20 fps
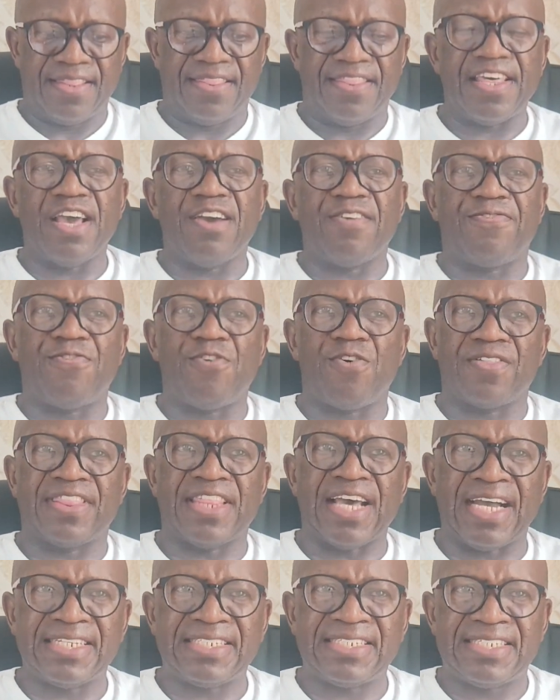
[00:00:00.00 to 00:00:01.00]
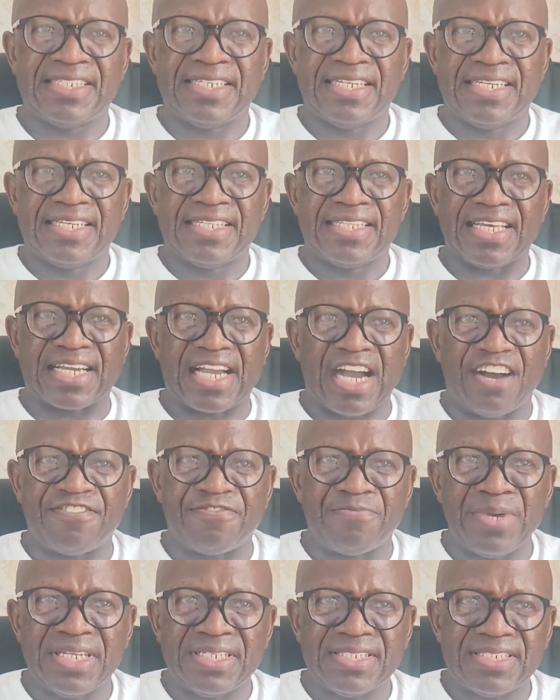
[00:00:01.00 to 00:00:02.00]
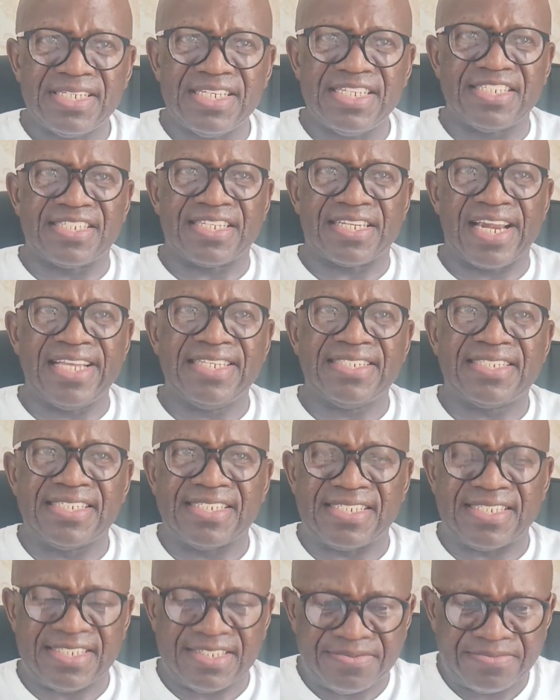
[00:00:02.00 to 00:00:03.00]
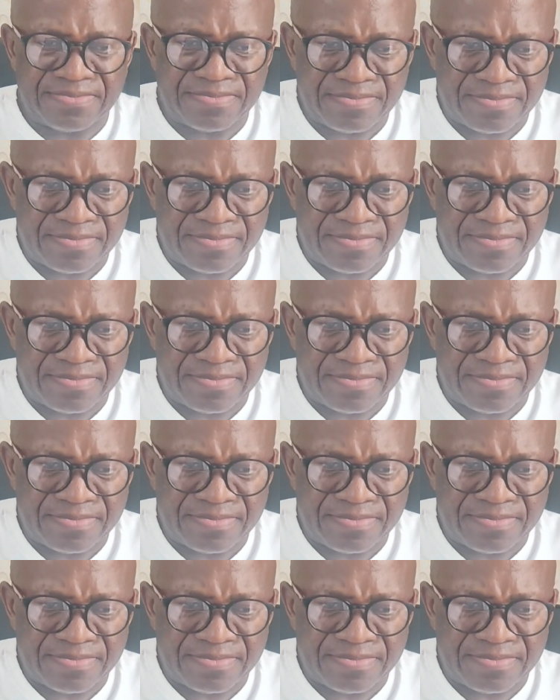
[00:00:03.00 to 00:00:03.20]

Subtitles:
therefore that the government is racist.